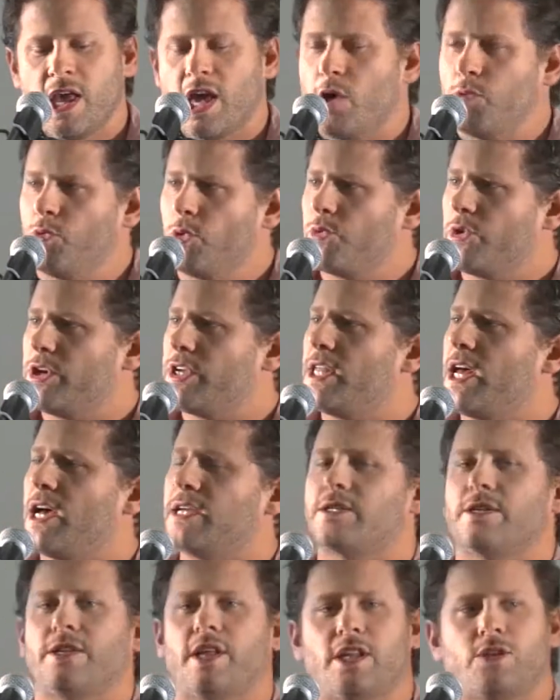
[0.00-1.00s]
And we
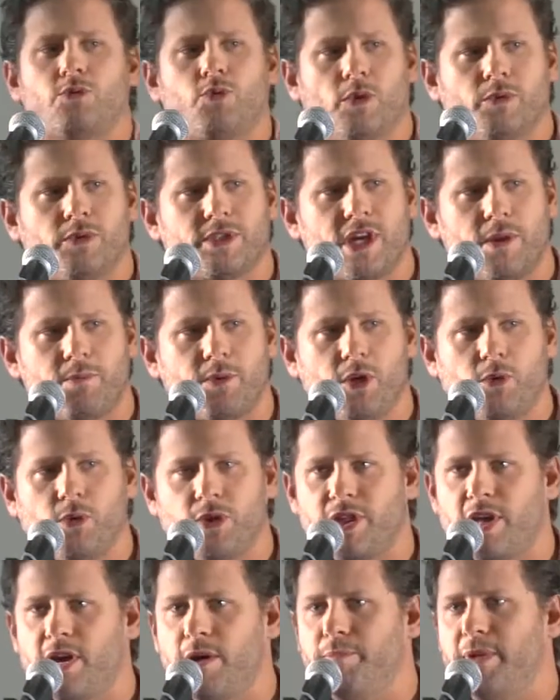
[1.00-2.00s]
realised that that's what was happening
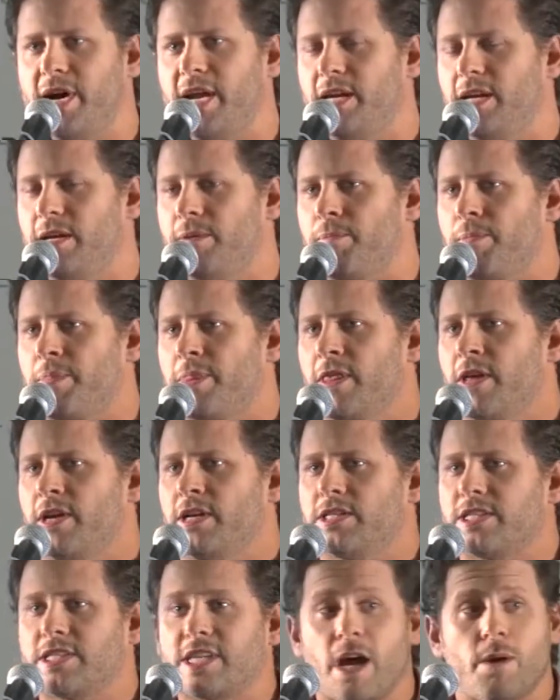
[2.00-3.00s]
with our money.
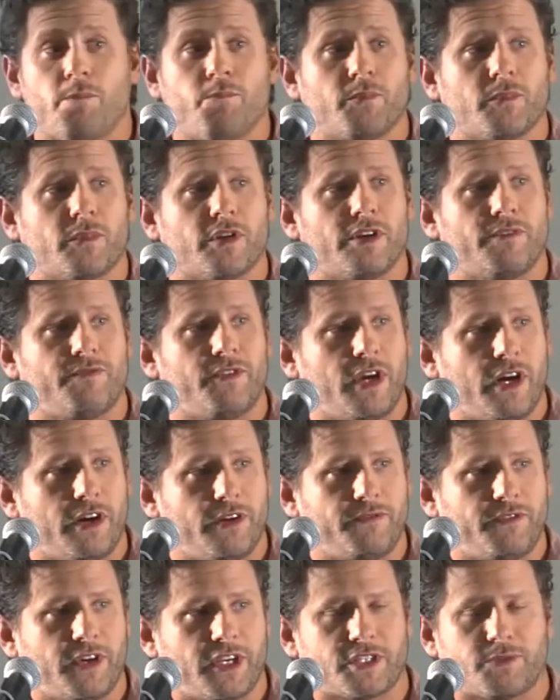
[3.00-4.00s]
Some of our
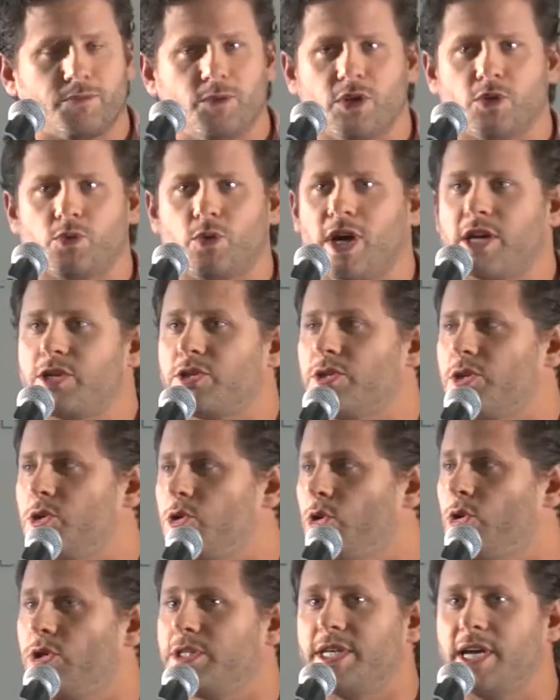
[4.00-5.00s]
investments were actually
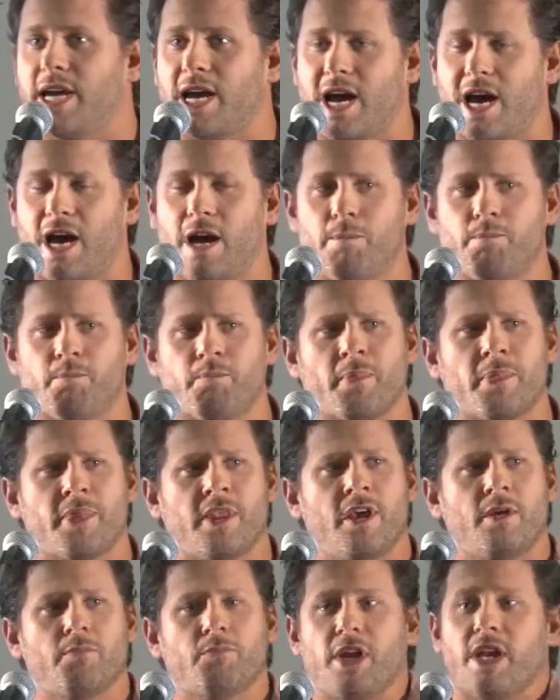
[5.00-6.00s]
causing harm,
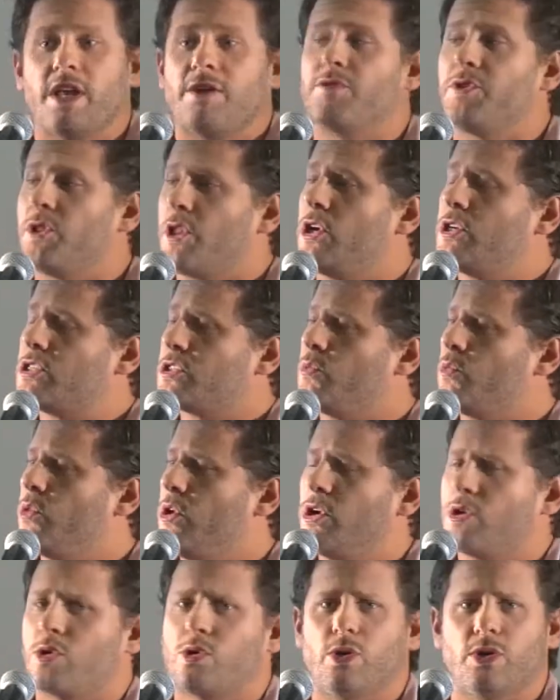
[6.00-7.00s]
but even those that
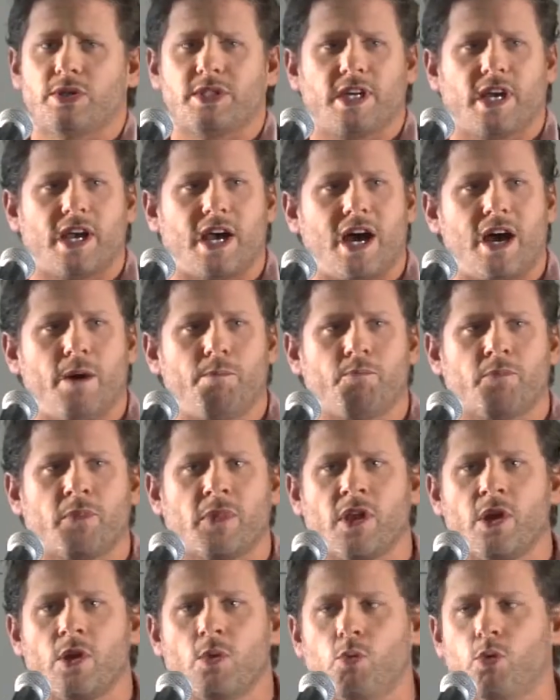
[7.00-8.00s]
weren't causing harm
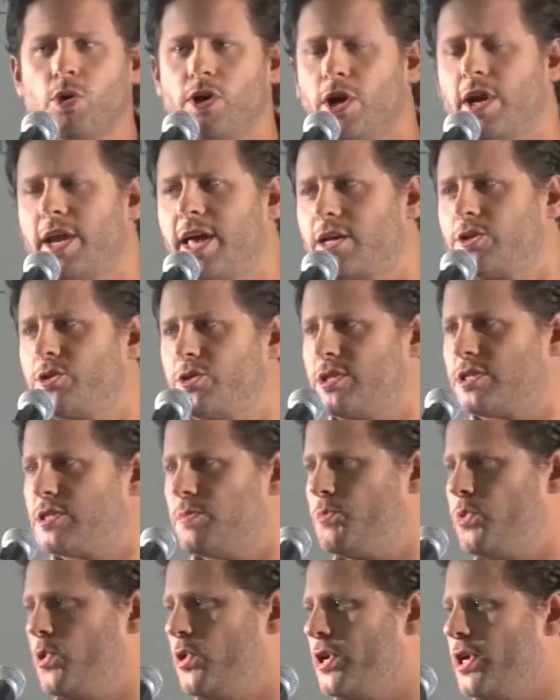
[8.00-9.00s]
we're not actually
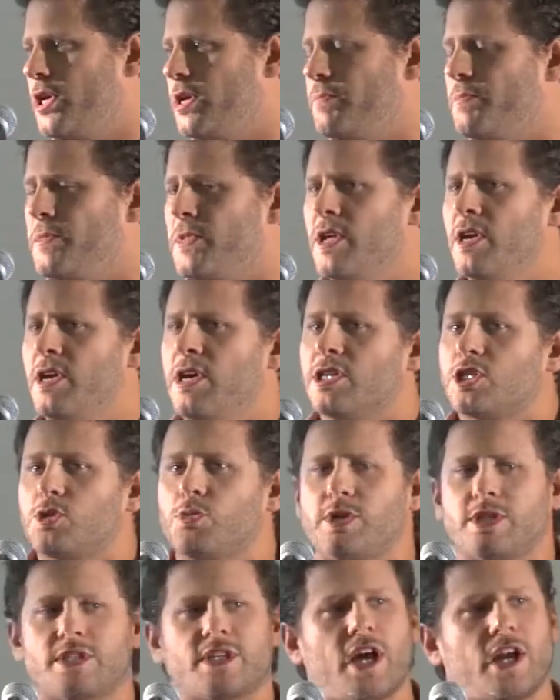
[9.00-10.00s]
supporting. So
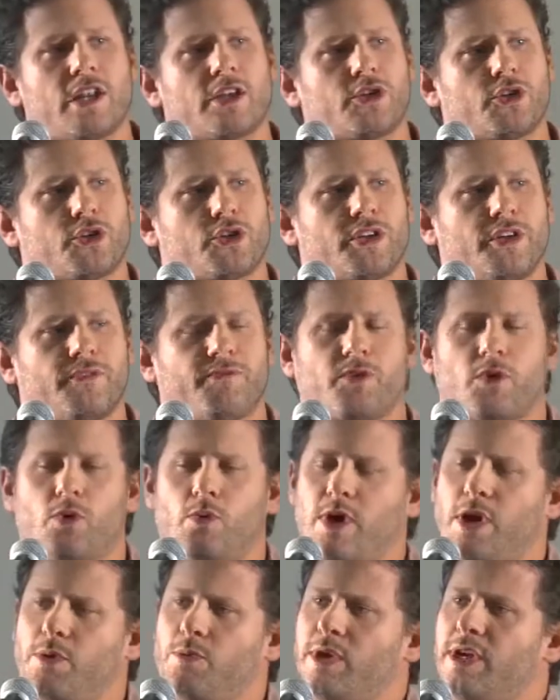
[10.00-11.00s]
we decided to shift the
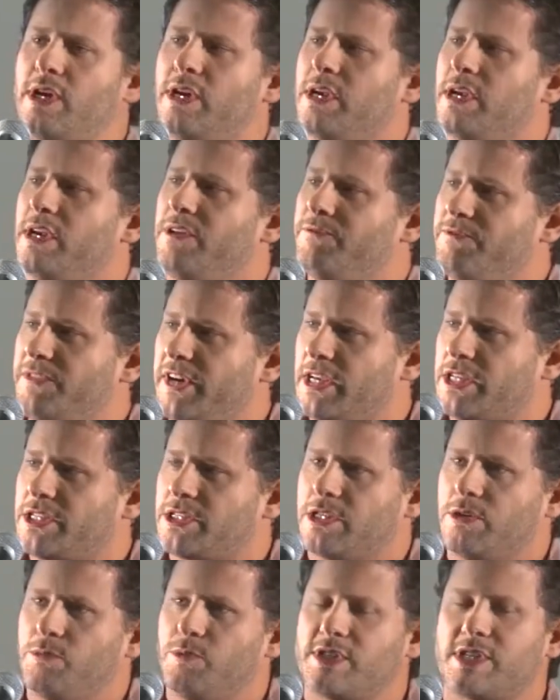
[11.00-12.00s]
way we
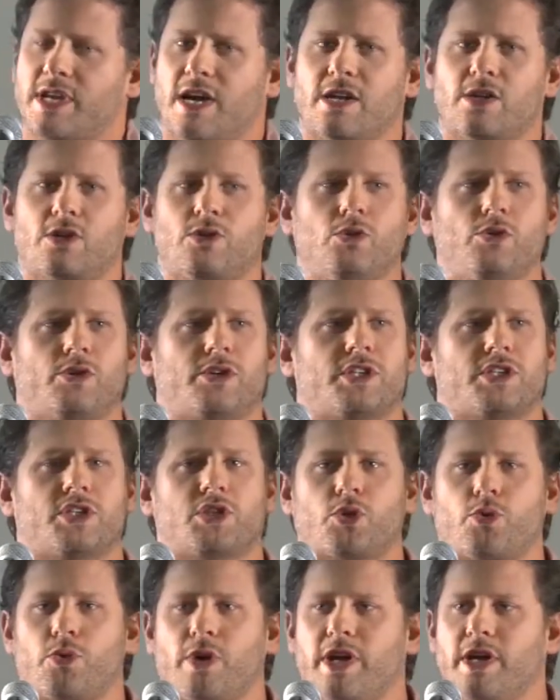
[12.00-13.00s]
invest and we started to look at a
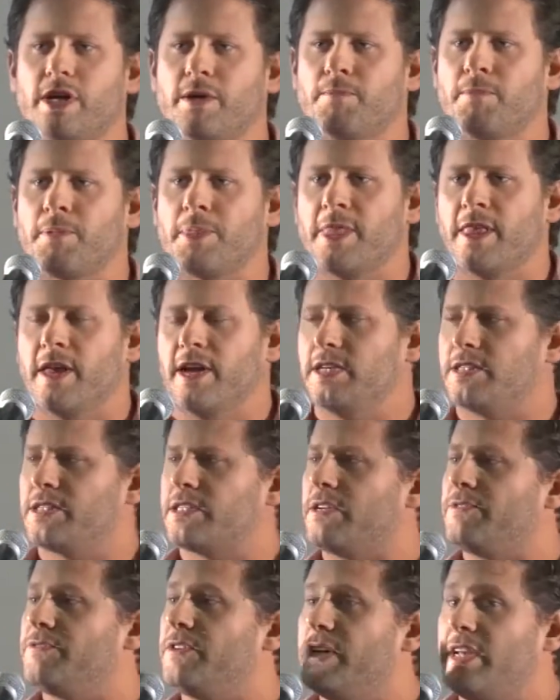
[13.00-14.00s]
screen. And
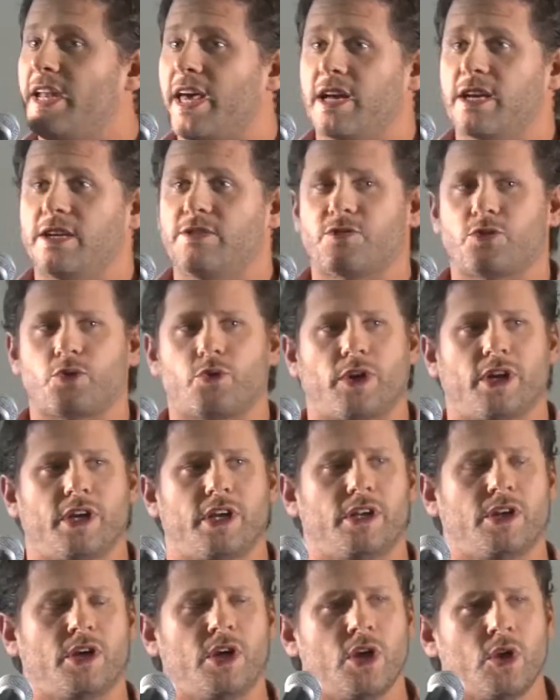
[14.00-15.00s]
instead of a negative
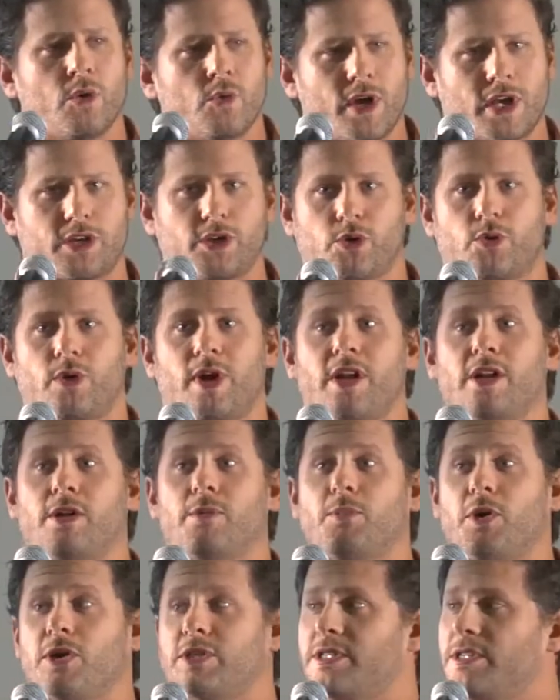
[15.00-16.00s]
screen, we actually created a
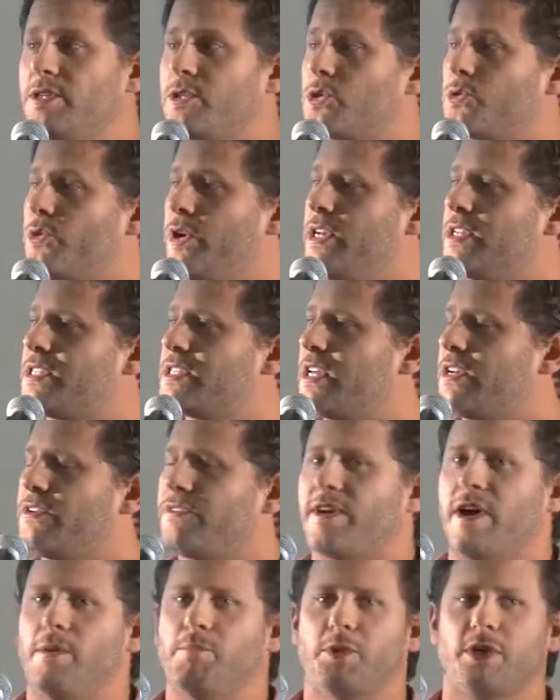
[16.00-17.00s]
positive screen. Instead
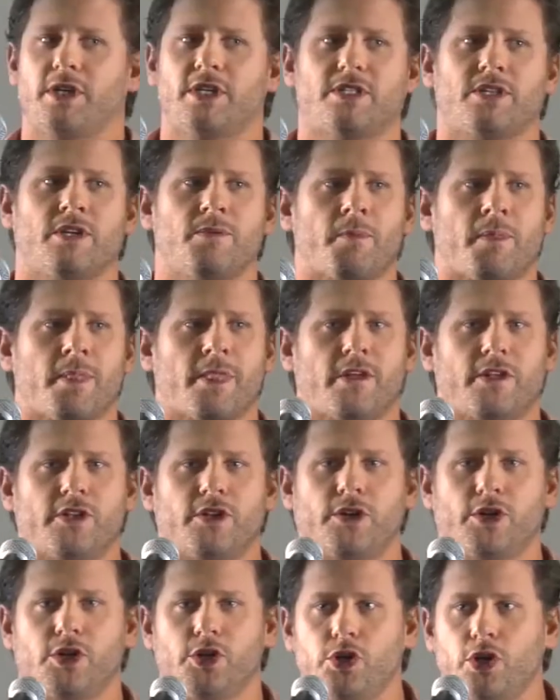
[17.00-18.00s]
of companies
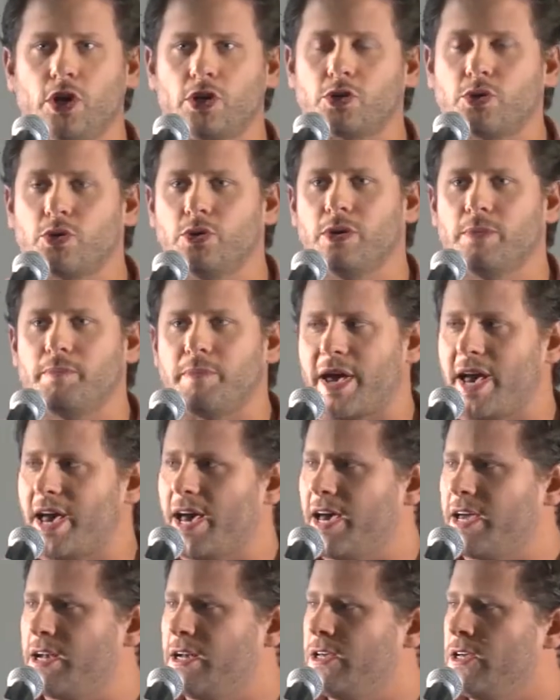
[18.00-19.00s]
that are not doing
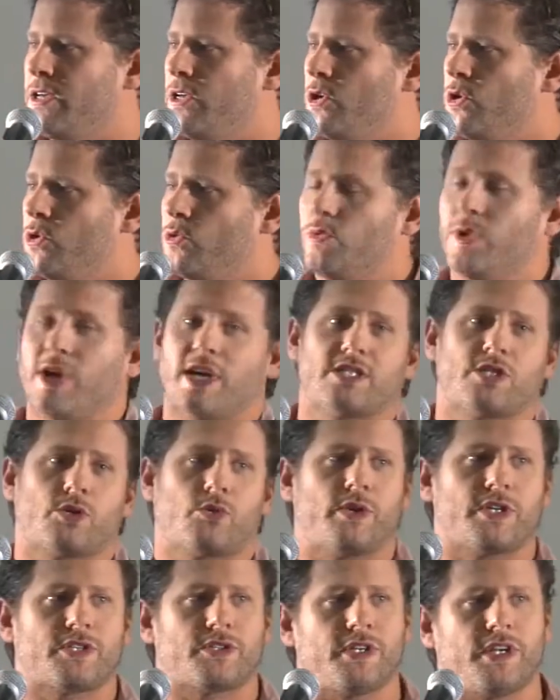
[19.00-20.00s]
bad, we asked the
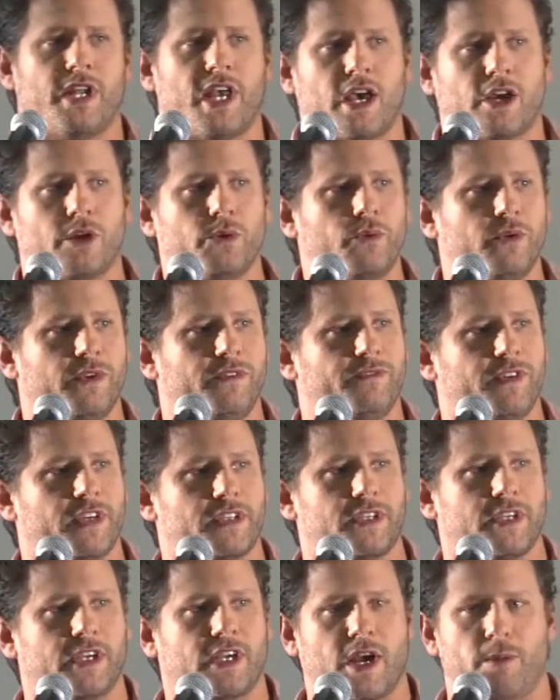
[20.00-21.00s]
question how can we
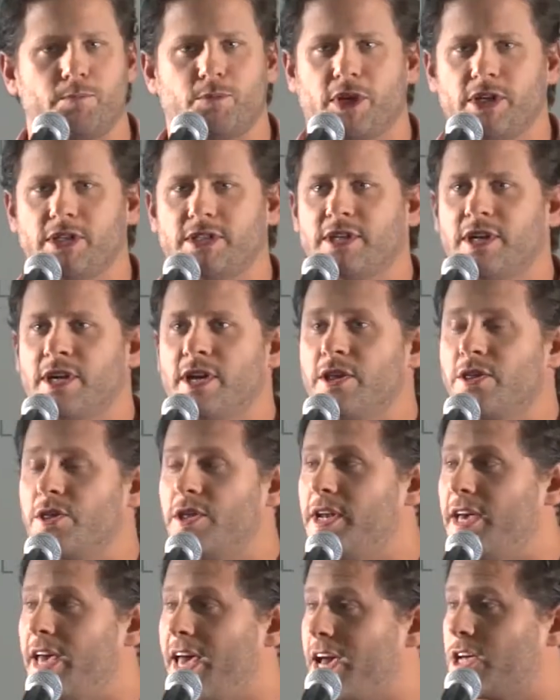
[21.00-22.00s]
invest in companies
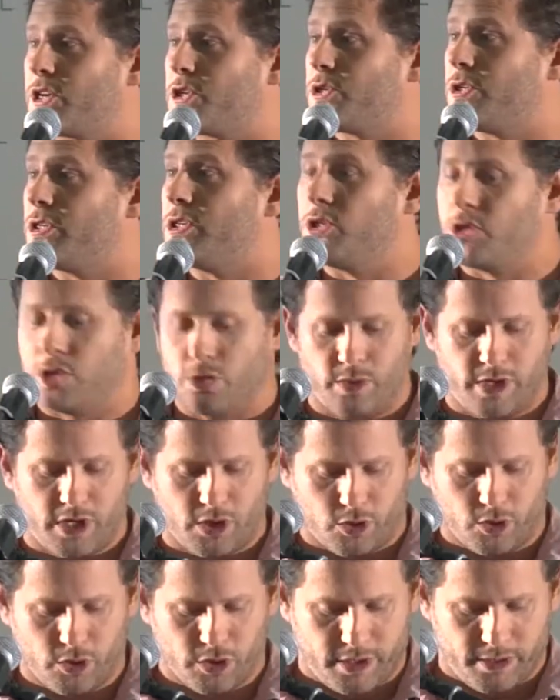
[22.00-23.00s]
that are actually
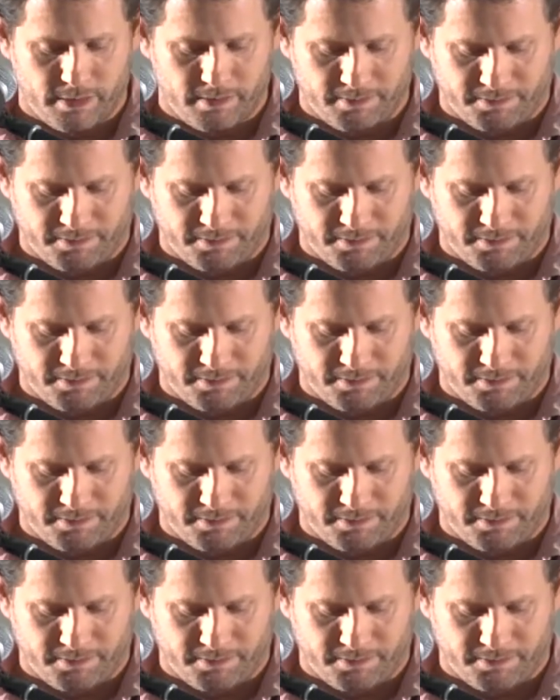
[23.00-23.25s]
doing good?